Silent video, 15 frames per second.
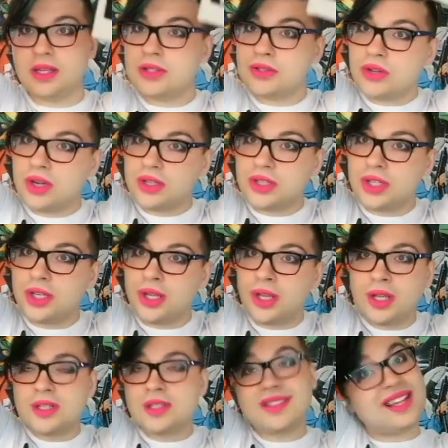
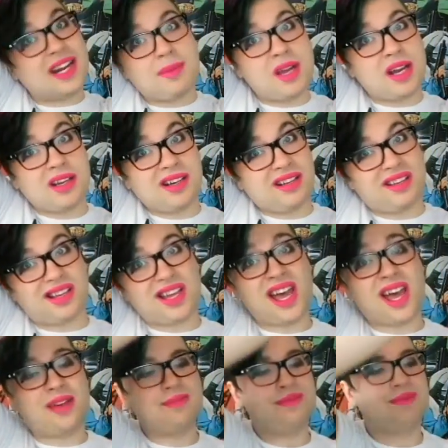instructions that I'm not going to look at.